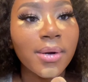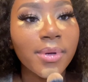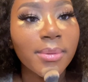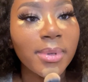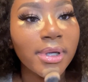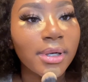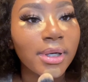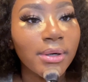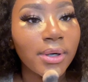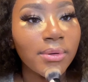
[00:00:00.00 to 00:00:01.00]
with
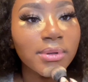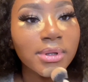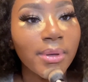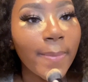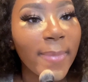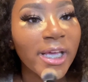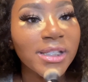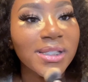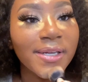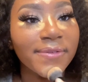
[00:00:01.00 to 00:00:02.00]
blending out my
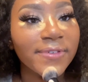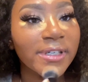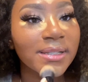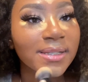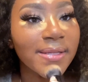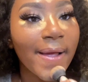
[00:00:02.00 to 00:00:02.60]
chin first.